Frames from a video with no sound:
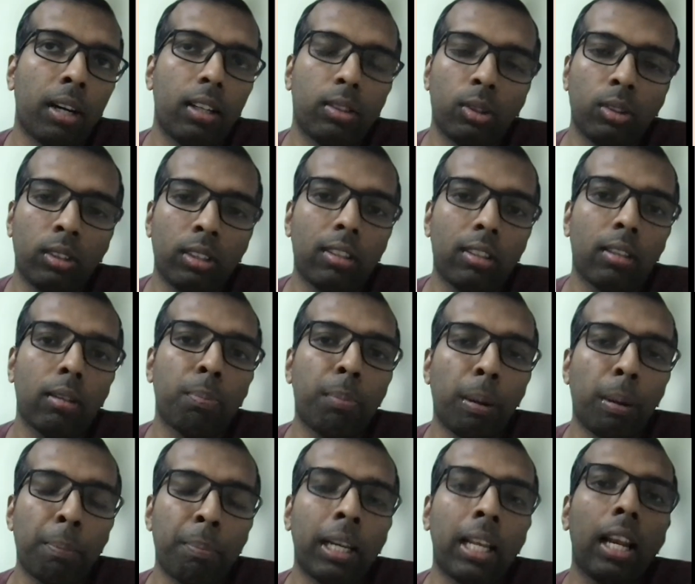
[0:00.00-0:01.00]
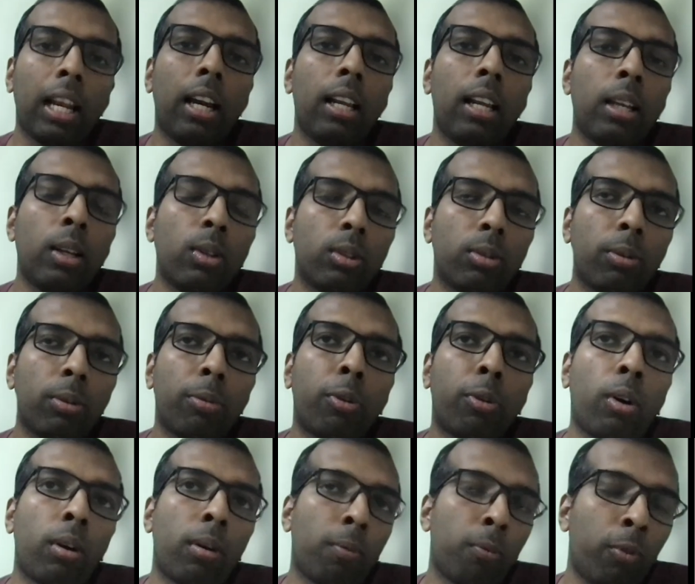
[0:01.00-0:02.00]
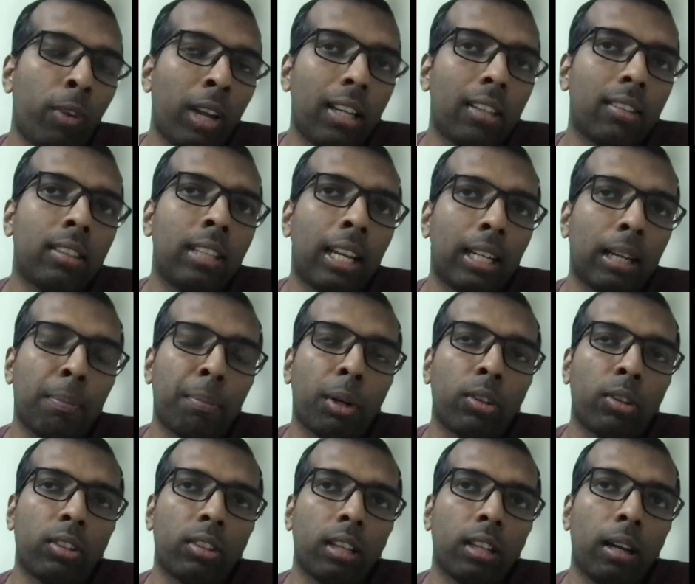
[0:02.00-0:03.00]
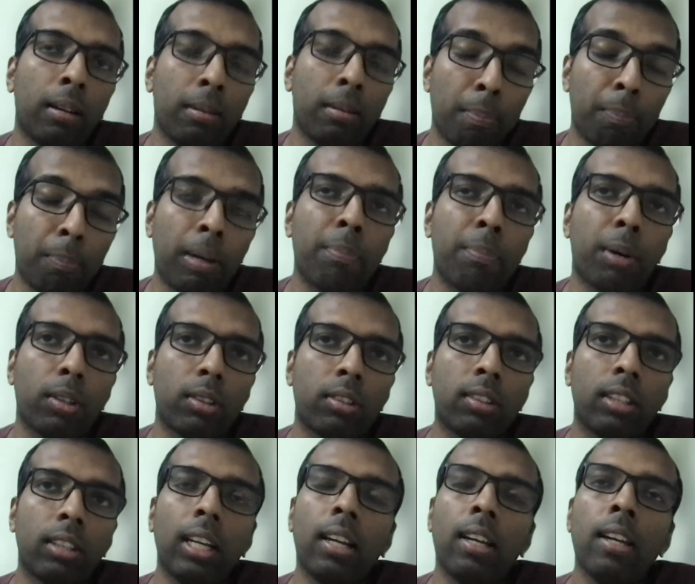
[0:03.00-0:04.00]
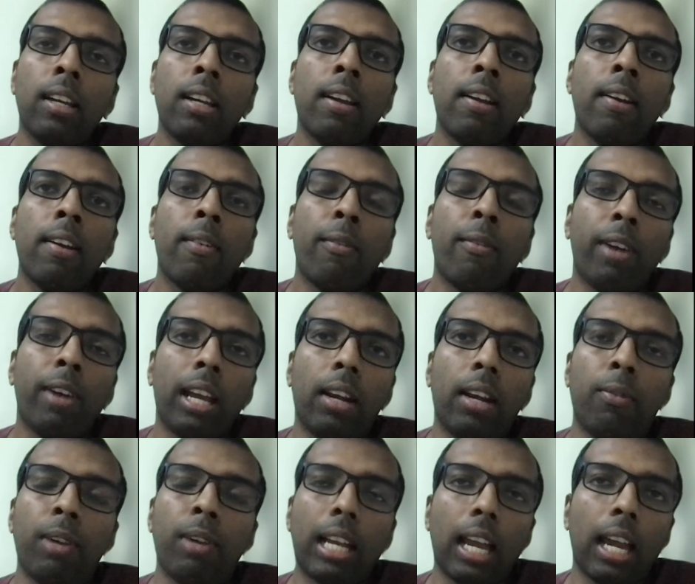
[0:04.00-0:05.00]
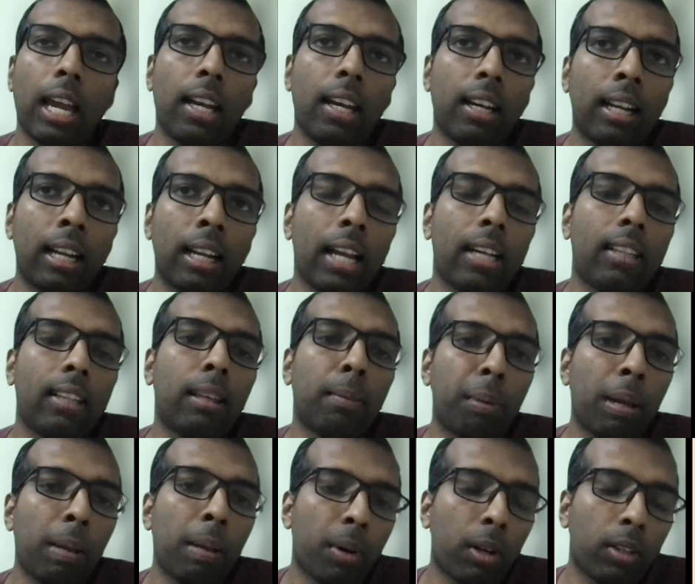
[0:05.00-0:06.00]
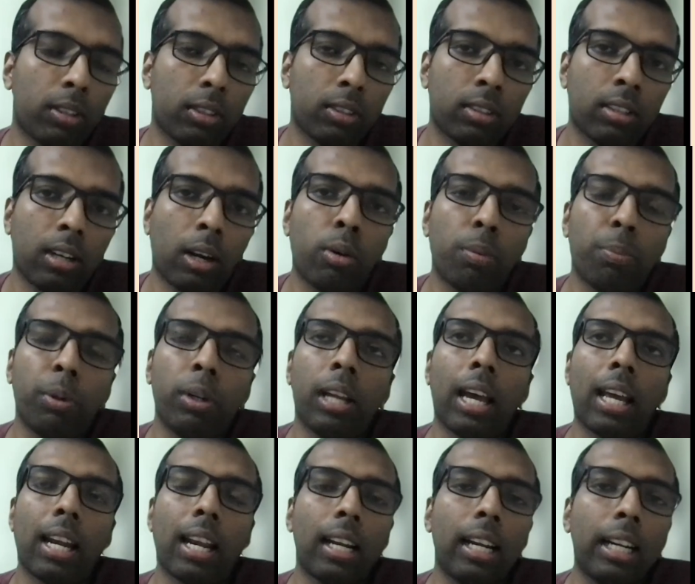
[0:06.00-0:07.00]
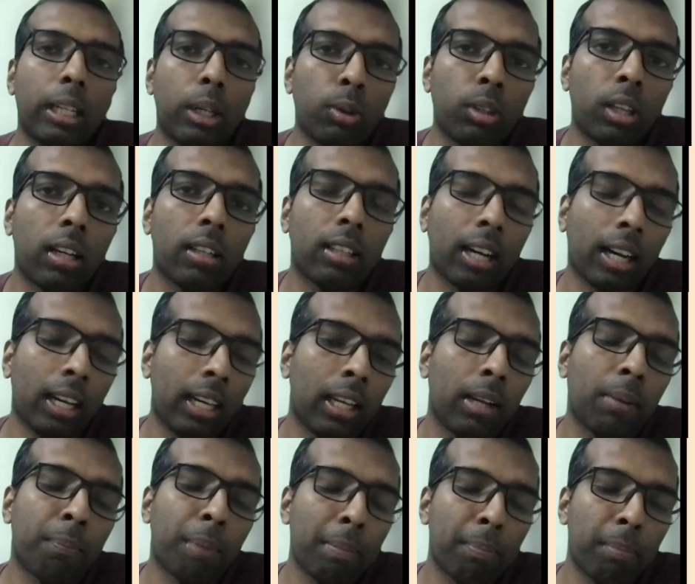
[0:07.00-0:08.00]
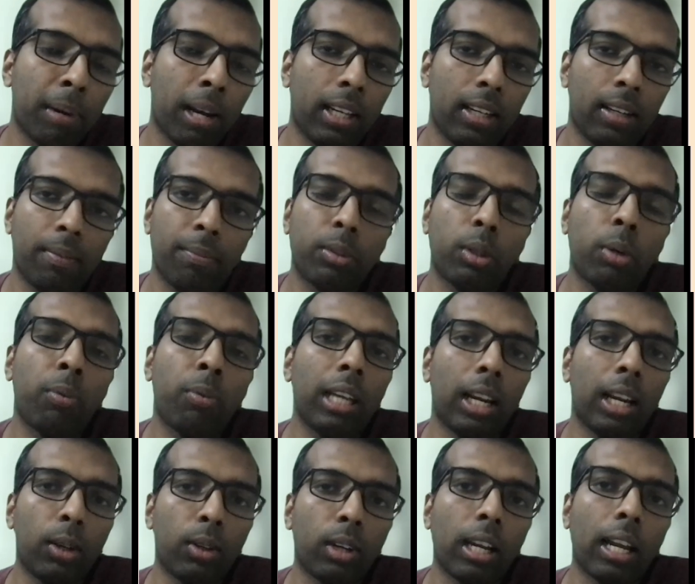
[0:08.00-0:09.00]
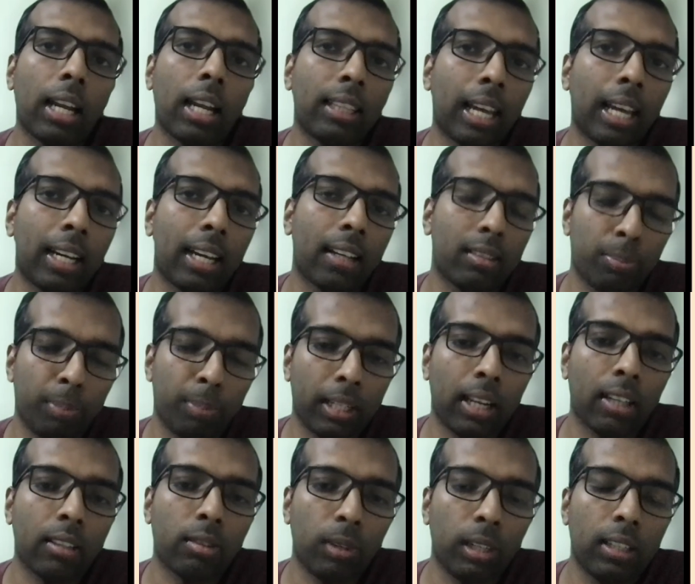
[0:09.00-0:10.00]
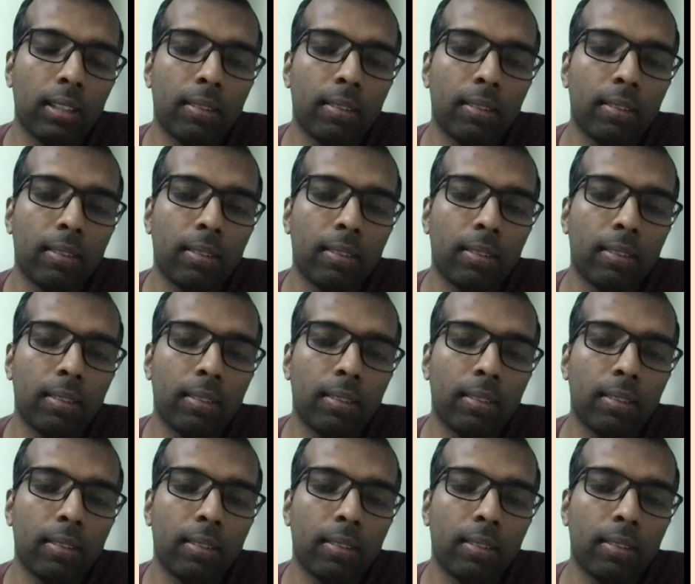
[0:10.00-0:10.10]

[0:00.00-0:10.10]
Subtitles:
So this is particularly useful for various data pre-processing, where we can get the pre-processed output directly to the training pipeline. So we are looking at that aspect as well.